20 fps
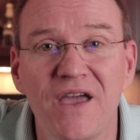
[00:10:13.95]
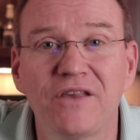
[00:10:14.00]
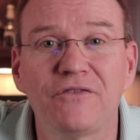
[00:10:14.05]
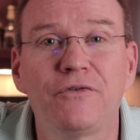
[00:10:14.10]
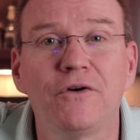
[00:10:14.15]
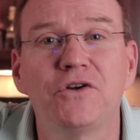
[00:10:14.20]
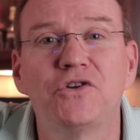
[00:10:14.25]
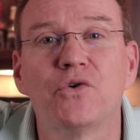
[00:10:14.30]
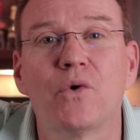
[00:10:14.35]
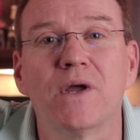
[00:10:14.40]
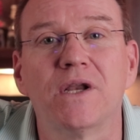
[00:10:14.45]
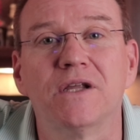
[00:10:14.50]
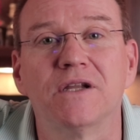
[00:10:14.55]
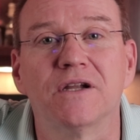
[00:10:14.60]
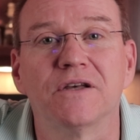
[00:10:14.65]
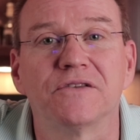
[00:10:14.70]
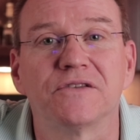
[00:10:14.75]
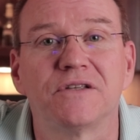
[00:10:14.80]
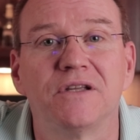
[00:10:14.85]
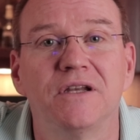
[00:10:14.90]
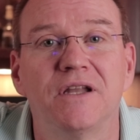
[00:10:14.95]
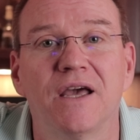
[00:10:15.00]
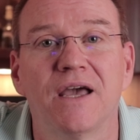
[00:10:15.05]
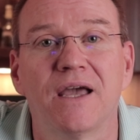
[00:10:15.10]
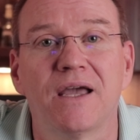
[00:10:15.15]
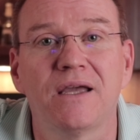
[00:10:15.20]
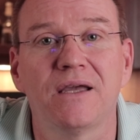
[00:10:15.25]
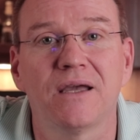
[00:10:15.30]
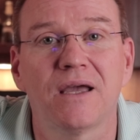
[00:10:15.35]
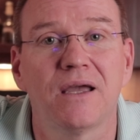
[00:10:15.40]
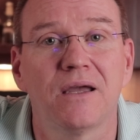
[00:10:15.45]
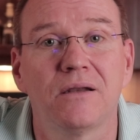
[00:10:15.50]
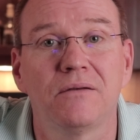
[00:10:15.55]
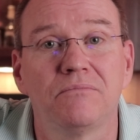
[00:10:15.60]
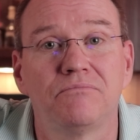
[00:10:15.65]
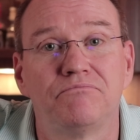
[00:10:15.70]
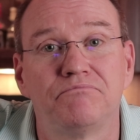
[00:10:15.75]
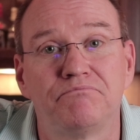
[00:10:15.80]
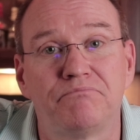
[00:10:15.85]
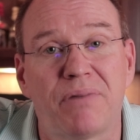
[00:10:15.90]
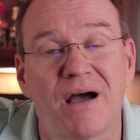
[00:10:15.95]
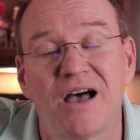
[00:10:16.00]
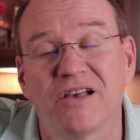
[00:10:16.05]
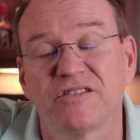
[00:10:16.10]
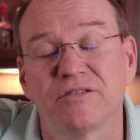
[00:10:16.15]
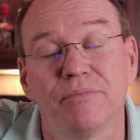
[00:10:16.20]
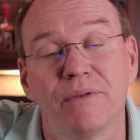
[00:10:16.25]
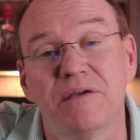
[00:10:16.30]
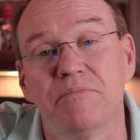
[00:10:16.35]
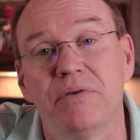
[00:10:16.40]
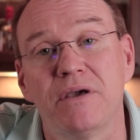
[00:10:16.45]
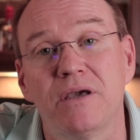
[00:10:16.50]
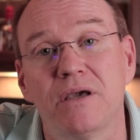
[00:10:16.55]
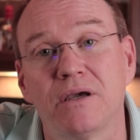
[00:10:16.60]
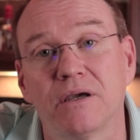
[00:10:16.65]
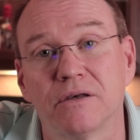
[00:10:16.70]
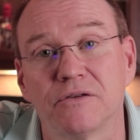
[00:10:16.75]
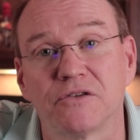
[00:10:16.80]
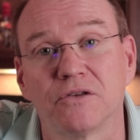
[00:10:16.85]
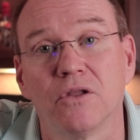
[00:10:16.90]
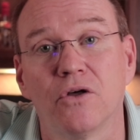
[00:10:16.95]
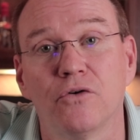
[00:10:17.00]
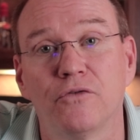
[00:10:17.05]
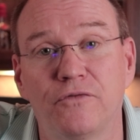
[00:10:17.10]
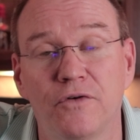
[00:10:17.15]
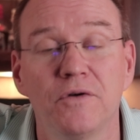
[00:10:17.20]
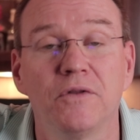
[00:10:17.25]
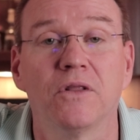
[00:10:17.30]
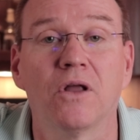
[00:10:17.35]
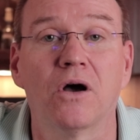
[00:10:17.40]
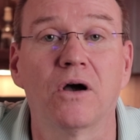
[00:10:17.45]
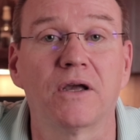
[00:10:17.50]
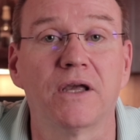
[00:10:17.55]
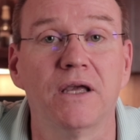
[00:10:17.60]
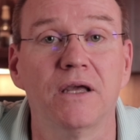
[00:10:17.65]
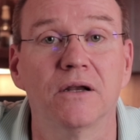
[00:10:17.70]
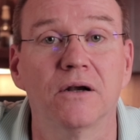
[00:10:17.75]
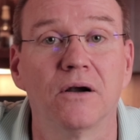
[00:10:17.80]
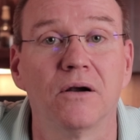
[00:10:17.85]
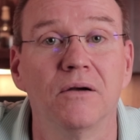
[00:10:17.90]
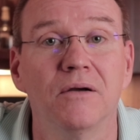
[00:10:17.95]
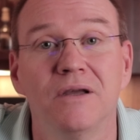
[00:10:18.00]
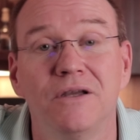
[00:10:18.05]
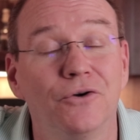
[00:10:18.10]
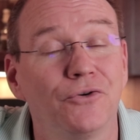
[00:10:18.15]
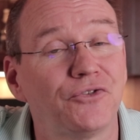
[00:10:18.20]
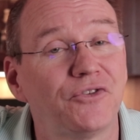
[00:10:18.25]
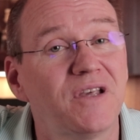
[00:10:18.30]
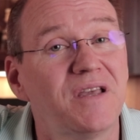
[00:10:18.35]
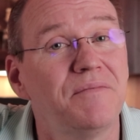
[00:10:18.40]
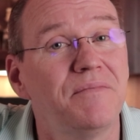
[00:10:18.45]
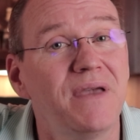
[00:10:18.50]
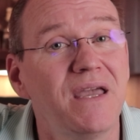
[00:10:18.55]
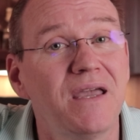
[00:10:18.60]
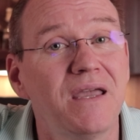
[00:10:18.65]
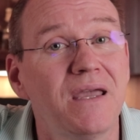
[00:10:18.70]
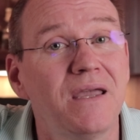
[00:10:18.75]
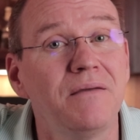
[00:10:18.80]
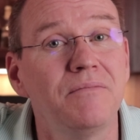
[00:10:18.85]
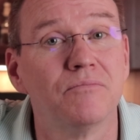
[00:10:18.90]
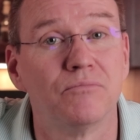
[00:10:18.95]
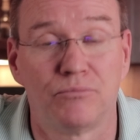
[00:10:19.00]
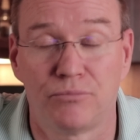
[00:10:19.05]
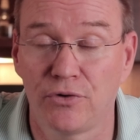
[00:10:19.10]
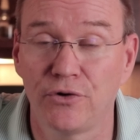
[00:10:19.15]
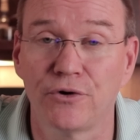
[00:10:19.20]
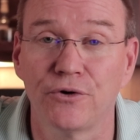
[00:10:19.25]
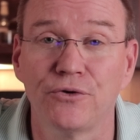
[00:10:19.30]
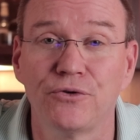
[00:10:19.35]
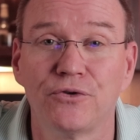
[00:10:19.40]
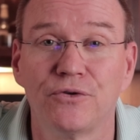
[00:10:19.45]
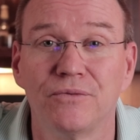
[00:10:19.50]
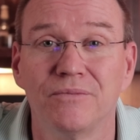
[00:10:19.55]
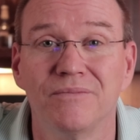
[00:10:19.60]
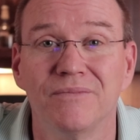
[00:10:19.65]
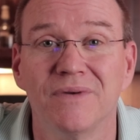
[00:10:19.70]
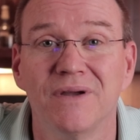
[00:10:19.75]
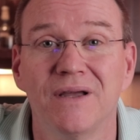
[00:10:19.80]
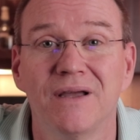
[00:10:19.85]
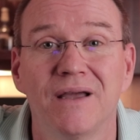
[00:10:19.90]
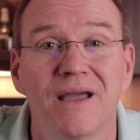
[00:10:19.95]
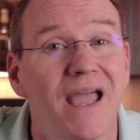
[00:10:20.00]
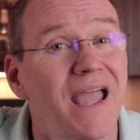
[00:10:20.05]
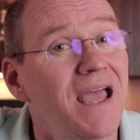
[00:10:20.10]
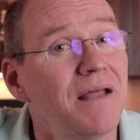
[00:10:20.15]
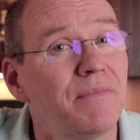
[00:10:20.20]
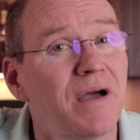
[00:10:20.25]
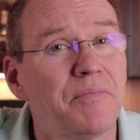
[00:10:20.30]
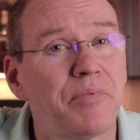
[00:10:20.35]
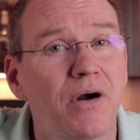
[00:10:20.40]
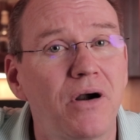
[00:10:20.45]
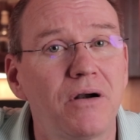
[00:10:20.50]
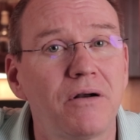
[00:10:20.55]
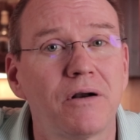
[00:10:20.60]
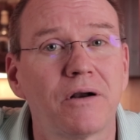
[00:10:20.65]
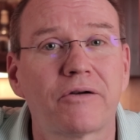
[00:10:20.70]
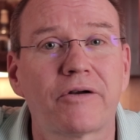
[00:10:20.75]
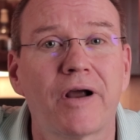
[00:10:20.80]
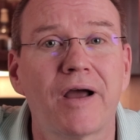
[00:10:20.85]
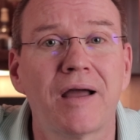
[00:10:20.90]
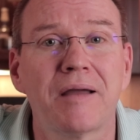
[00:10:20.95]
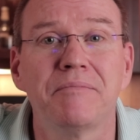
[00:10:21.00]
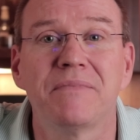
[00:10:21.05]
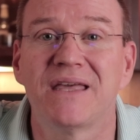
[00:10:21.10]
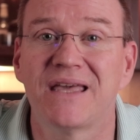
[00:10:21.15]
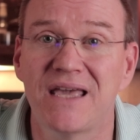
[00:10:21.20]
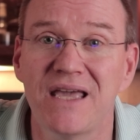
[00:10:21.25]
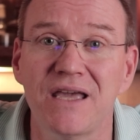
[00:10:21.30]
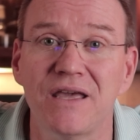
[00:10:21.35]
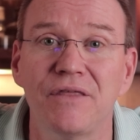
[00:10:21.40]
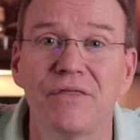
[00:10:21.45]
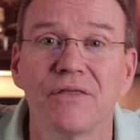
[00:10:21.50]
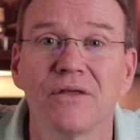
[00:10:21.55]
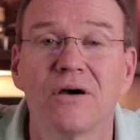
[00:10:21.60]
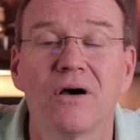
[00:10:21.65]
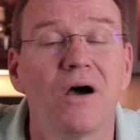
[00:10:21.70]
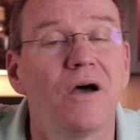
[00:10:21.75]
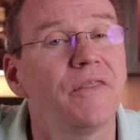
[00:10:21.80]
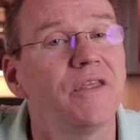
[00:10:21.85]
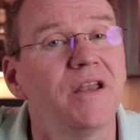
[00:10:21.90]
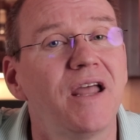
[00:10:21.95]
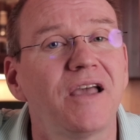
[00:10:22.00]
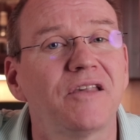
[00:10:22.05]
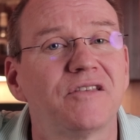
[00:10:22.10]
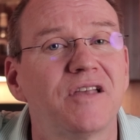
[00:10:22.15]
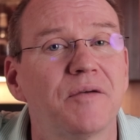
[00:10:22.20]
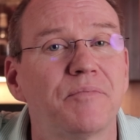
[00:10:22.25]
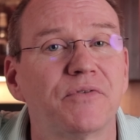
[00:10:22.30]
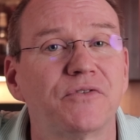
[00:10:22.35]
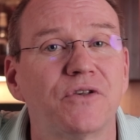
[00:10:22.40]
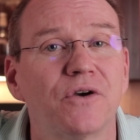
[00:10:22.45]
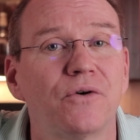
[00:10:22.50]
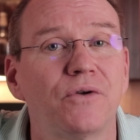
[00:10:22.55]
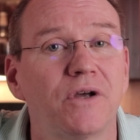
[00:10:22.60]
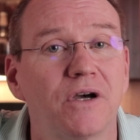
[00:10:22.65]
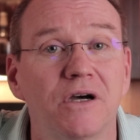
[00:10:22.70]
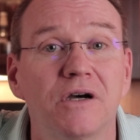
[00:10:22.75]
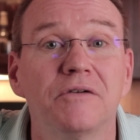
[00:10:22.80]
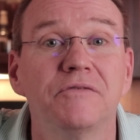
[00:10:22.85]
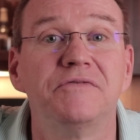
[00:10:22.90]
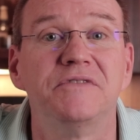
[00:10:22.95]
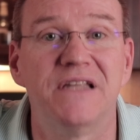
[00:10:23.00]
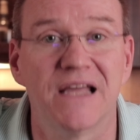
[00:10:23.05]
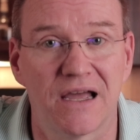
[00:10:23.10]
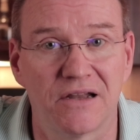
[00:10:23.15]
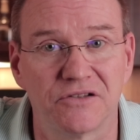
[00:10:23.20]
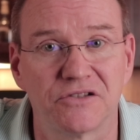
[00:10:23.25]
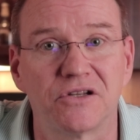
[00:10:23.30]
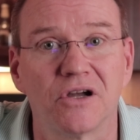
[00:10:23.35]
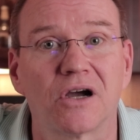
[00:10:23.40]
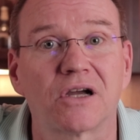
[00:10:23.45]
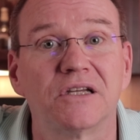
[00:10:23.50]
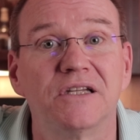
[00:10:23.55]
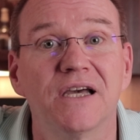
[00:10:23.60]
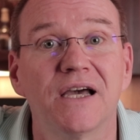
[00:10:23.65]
Thanks for joining us today and possibly being a slow footlong eater. You'll see me, Bruce, and my partner in crime, Keith, on the next episode of Dad's Talk